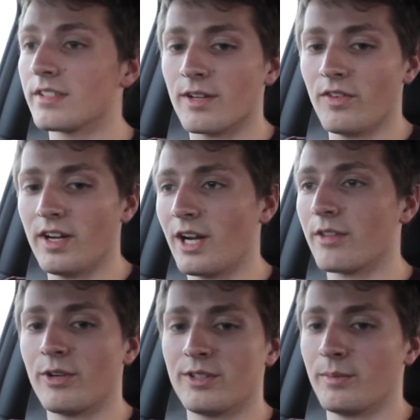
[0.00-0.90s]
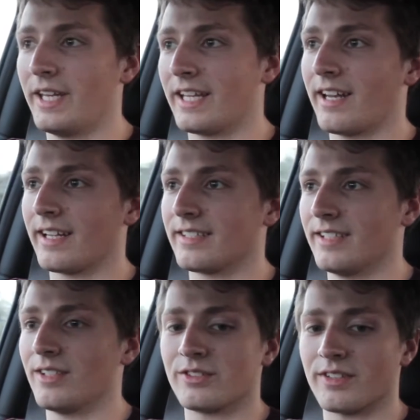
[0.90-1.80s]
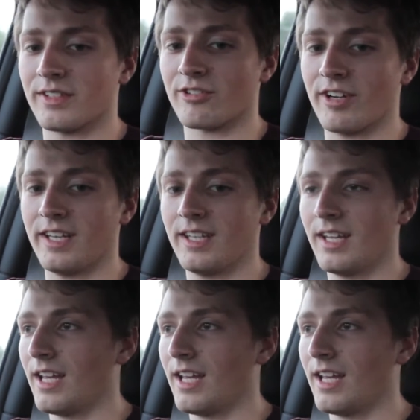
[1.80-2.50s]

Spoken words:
So if I go through to Mini Connected onto the screen